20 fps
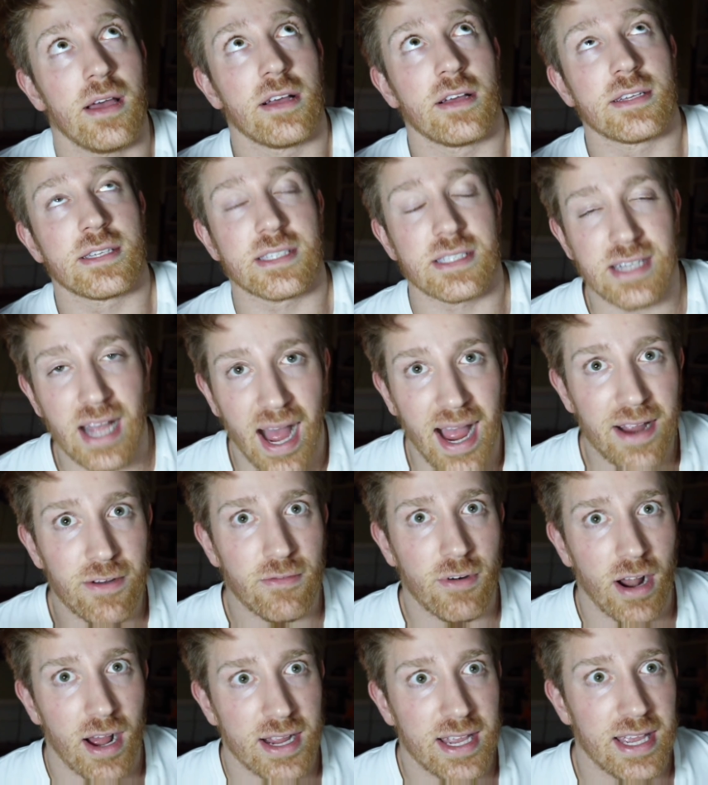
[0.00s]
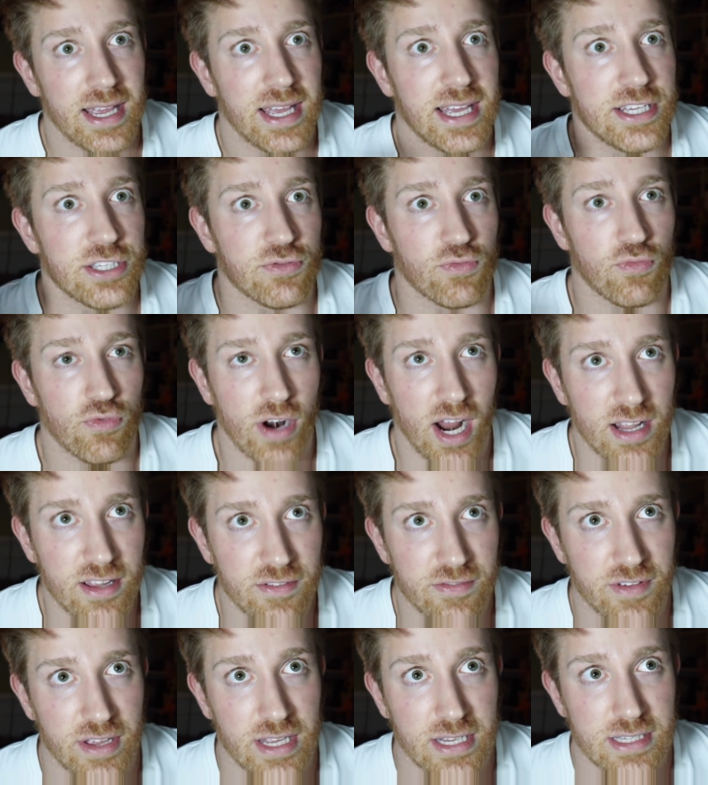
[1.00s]
skyrocket his
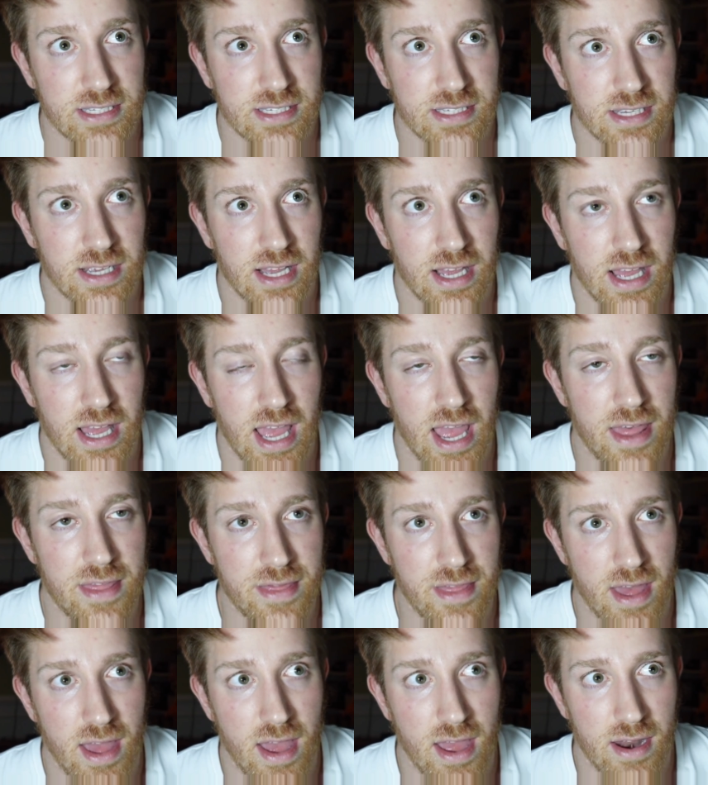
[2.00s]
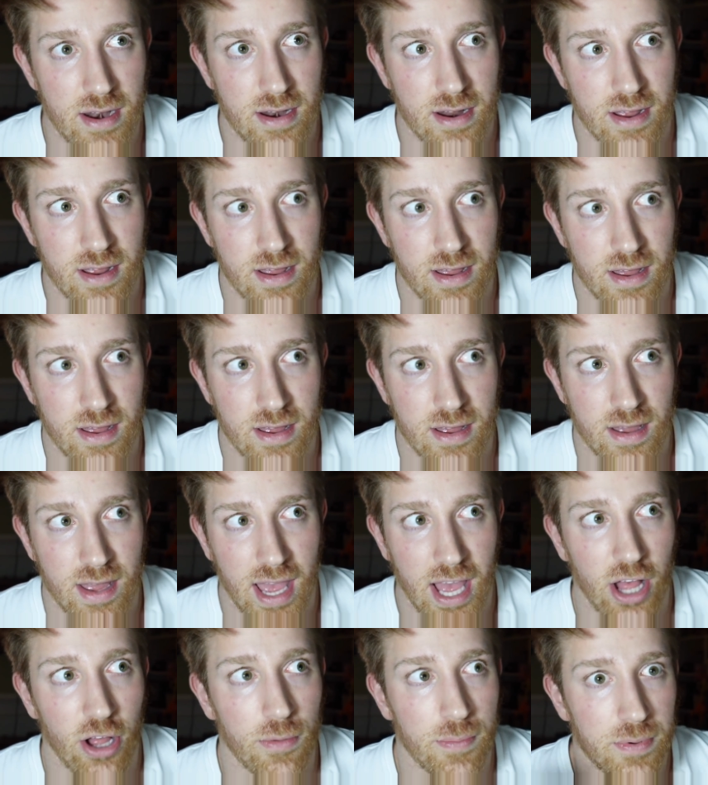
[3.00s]
relevance and then
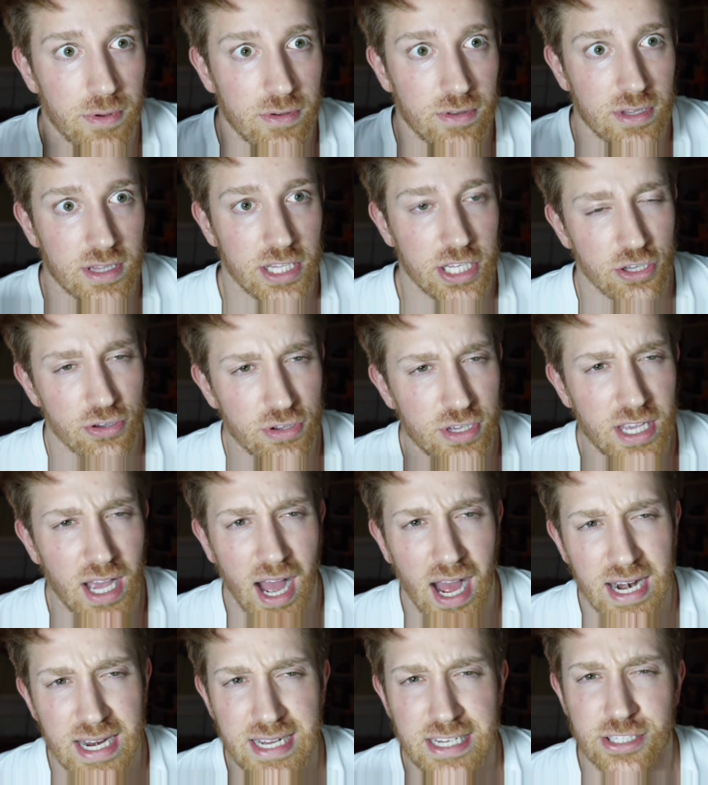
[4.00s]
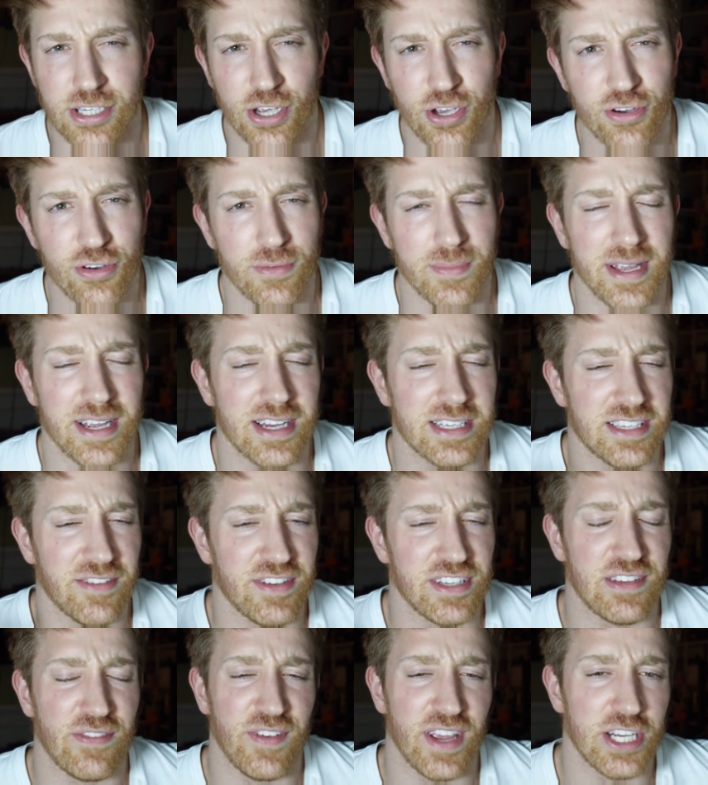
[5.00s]
help Lil Yachty too because if
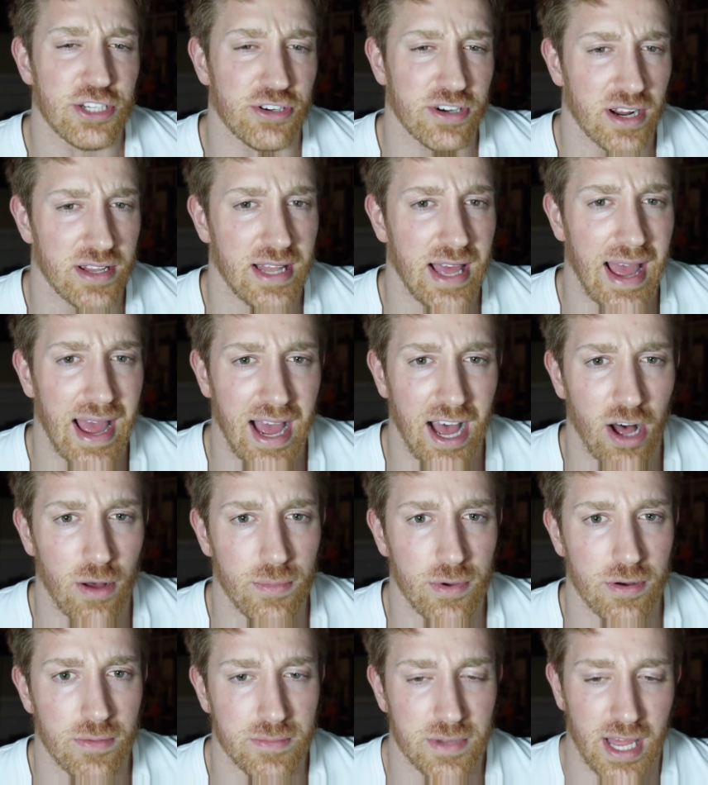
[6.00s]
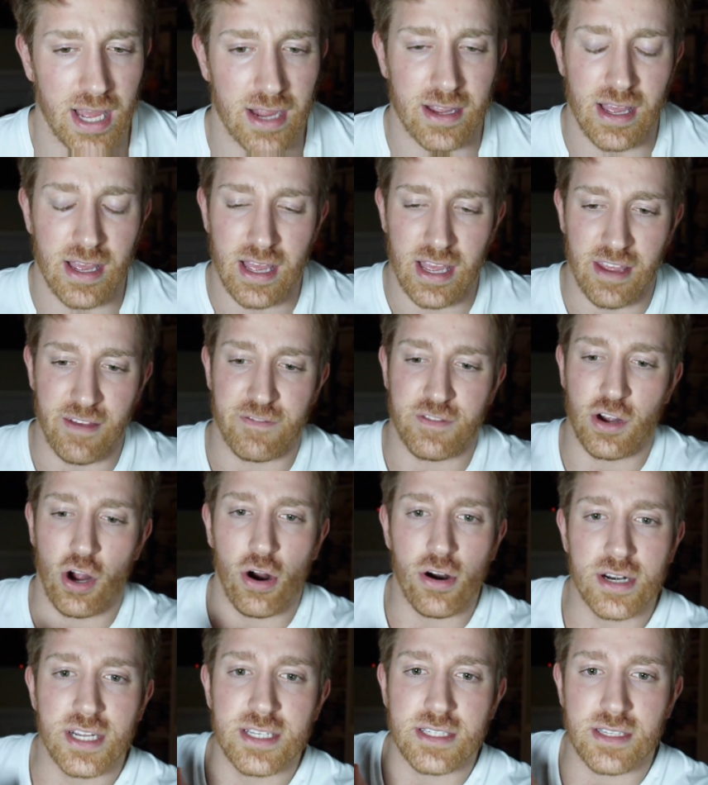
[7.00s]
he's featuring on the album, like if
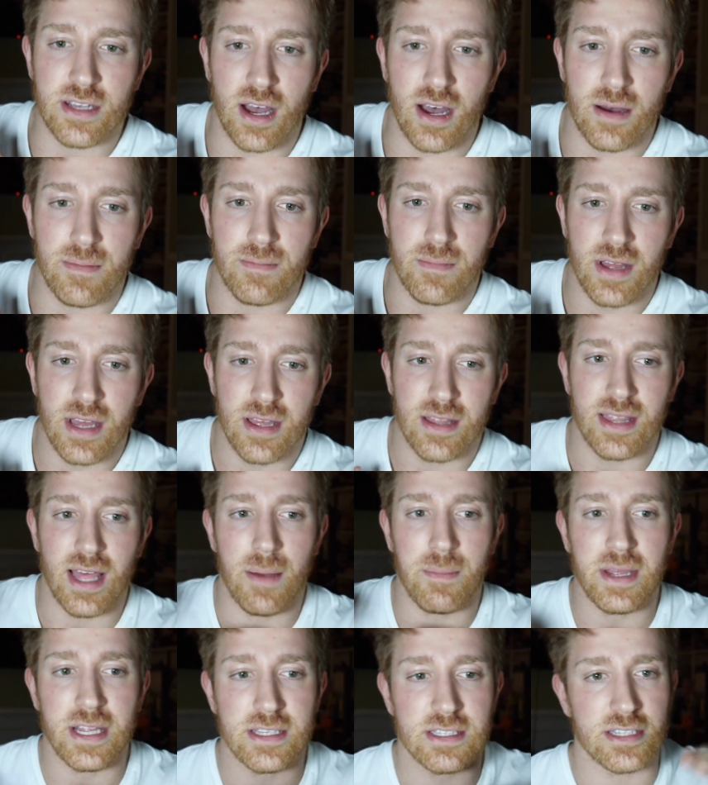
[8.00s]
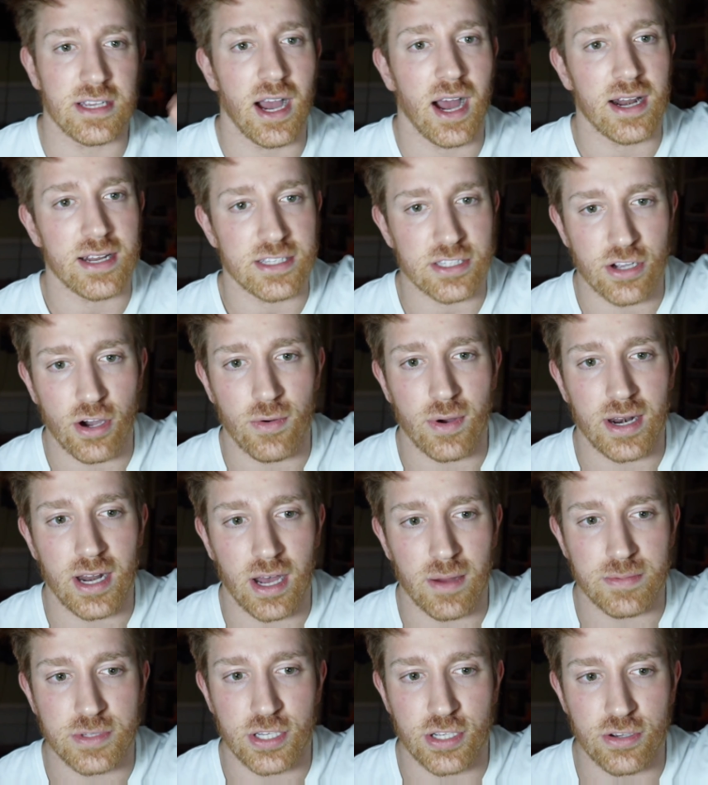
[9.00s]
Carti's up, that means Yachty's going
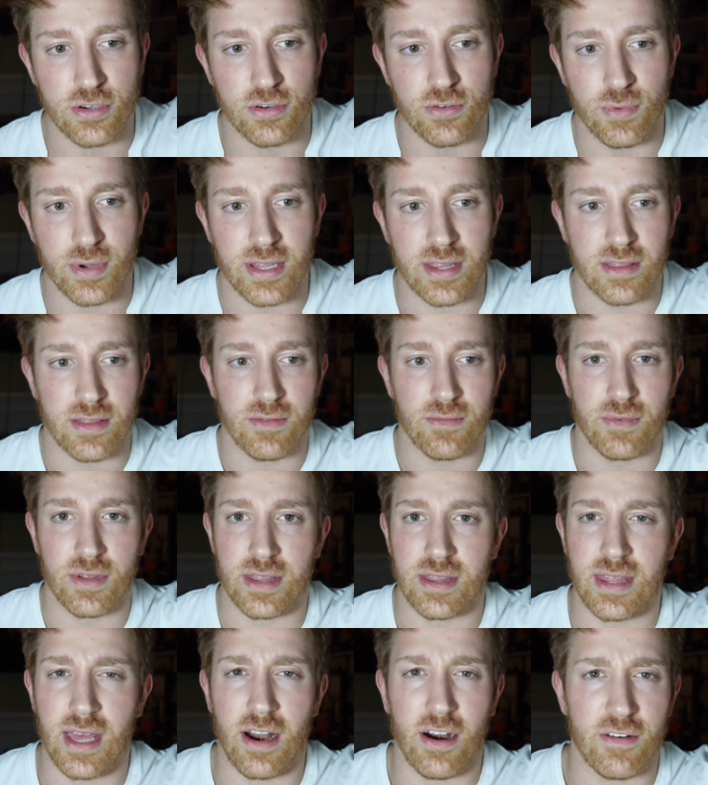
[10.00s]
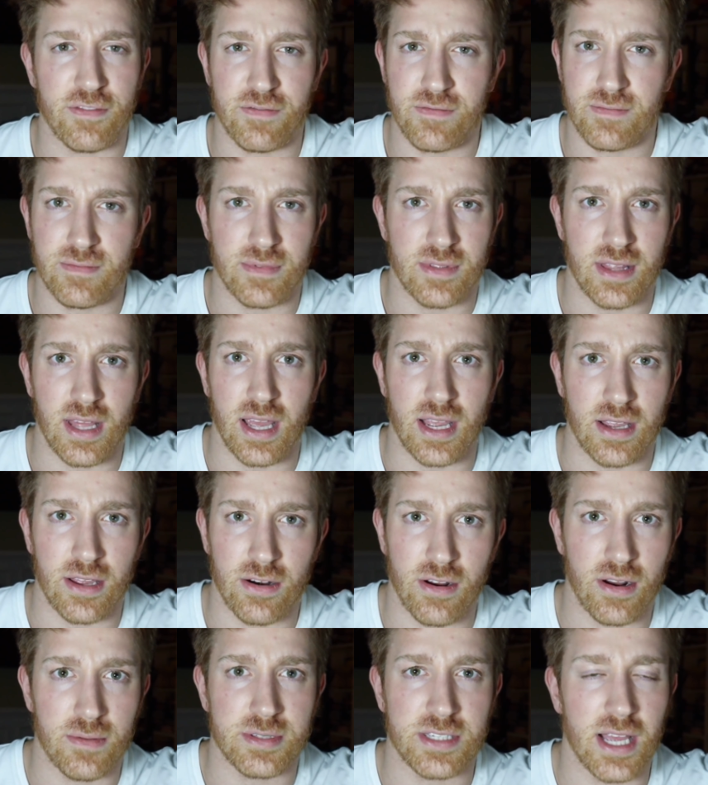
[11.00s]
up too with with their thing. You
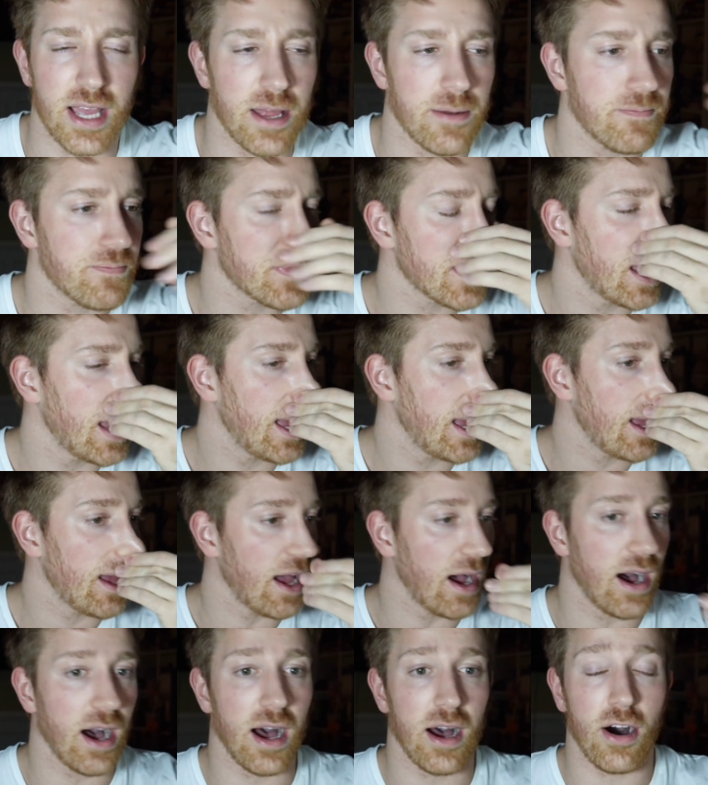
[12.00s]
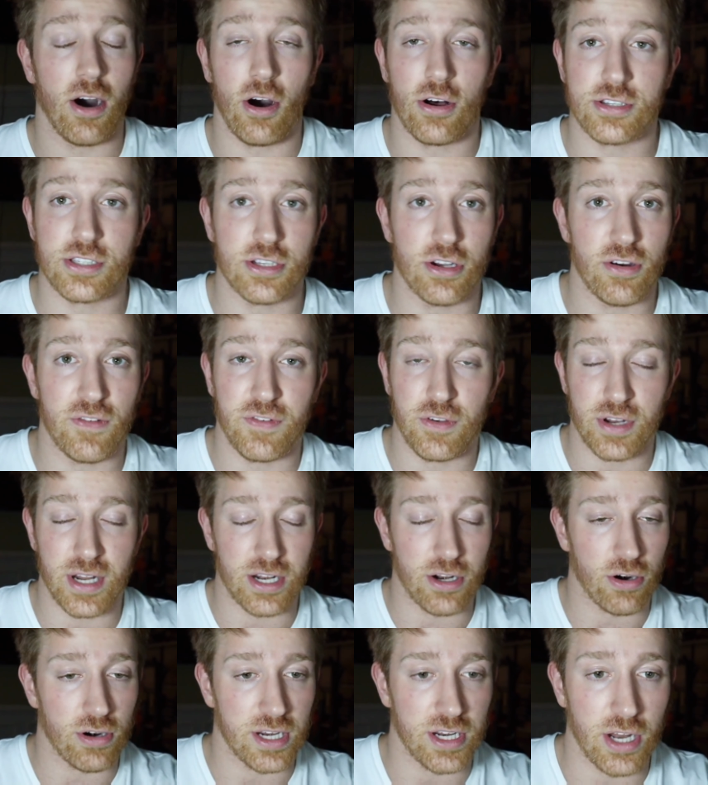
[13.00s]
know what I'm saying? Uh, also, if you
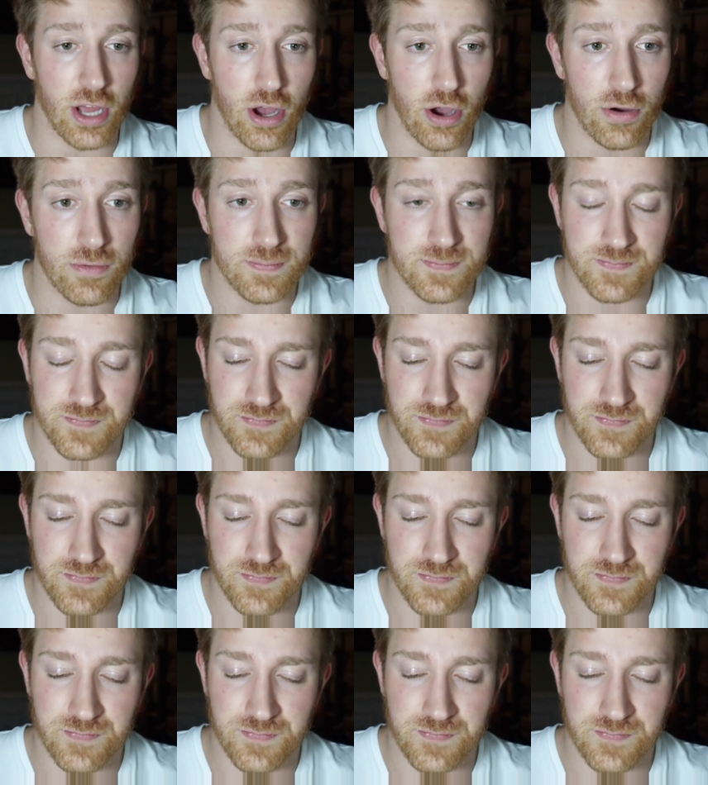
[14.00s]
didn't already know,